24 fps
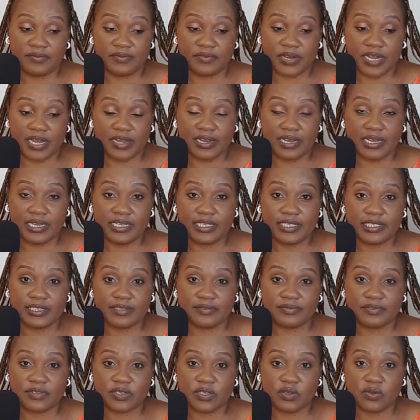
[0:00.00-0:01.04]
every, I'll
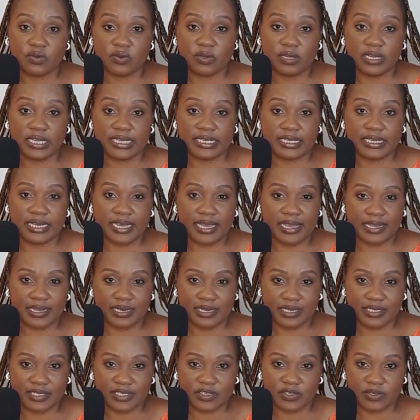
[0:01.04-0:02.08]
list every goal here
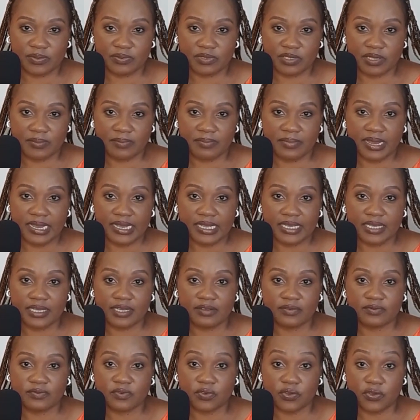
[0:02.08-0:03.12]
and a scripture
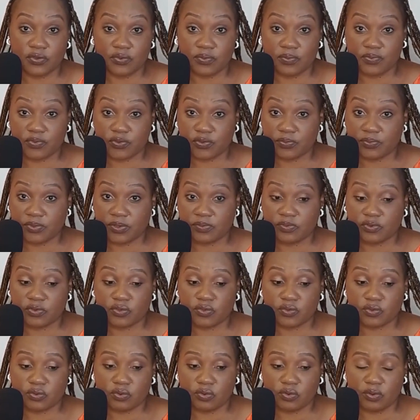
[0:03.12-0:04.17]
backing for you to be
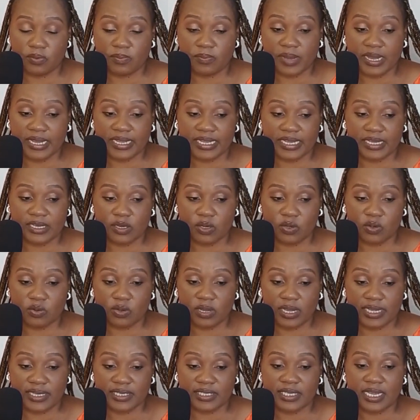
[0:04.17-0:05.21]
able to go back and
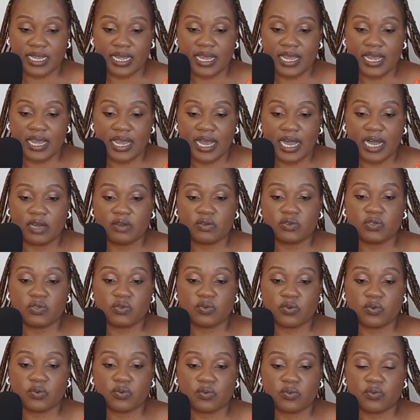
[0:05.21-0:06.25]
look at how
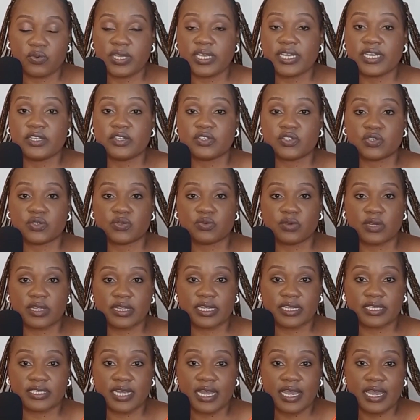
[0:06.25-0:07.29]
do we
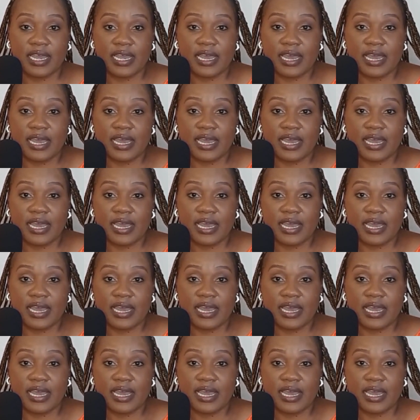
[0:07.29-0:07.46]
ensure that